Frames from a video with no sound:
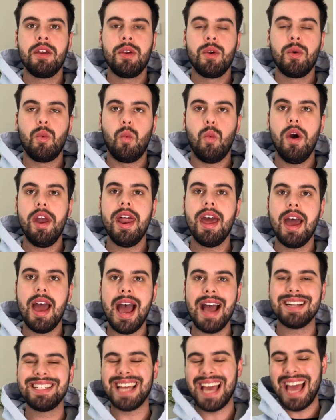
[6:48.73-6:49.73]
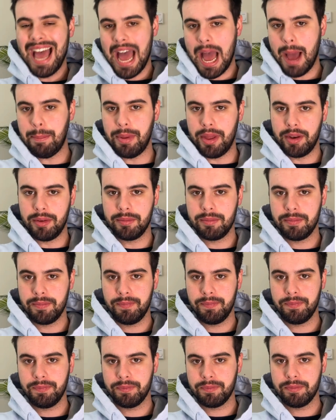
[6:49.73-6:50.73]
What had to happen
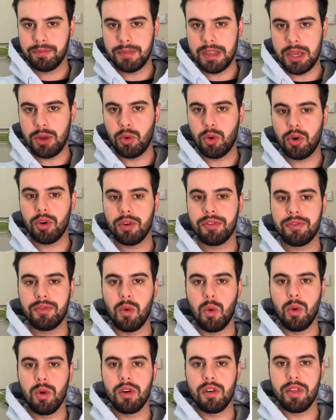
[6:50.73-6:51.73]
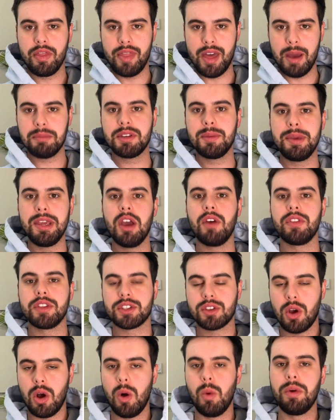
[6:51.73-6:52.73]
in order for them to be on this
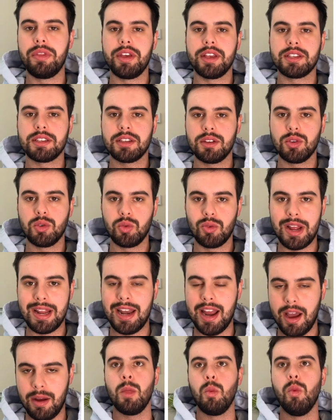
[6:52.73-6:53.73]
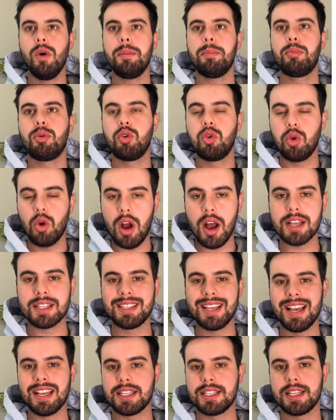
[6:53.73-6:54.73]
call with us right now? What
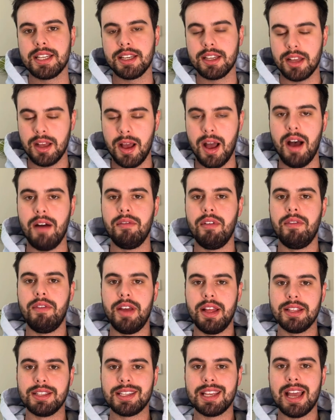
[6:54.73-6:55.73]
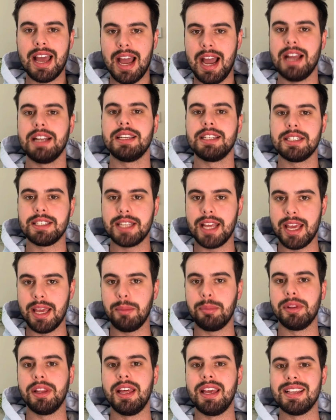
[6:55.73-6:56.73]
process of events had to take
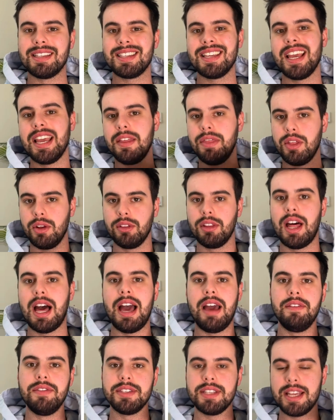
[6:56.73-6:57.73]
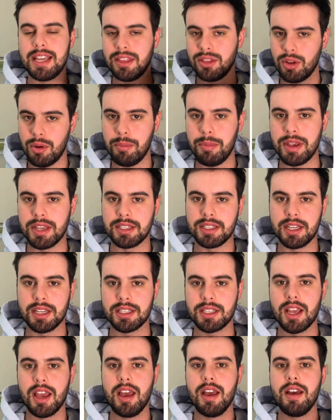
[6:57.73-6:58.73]
place in their lives, in their business,
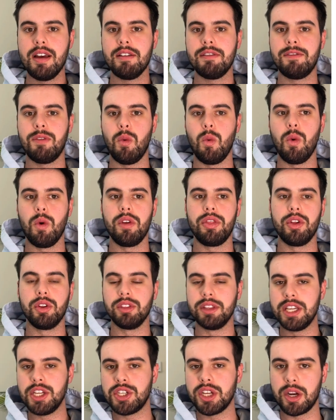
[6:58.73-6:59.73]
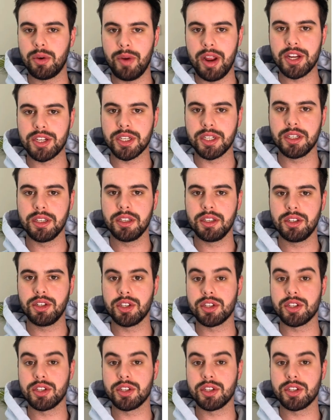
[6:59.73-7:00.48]
for their lead generation to